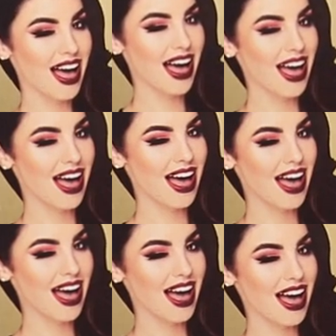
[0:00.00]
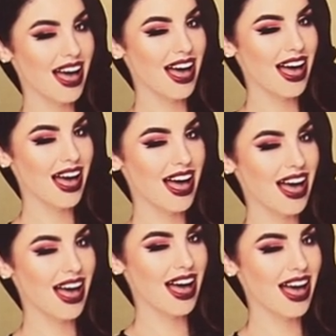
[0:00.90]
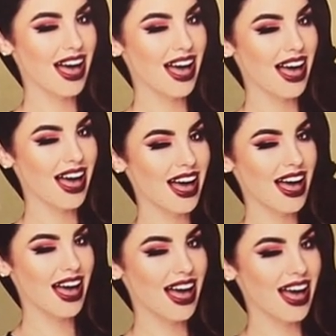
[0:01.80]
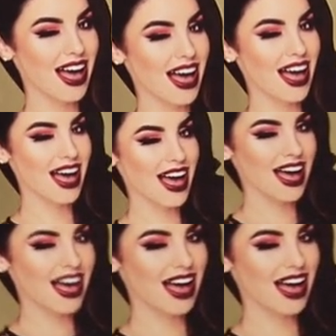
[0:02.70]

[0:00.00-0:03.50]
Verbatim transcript: in the Glam Lash Collection in Style London from Primark.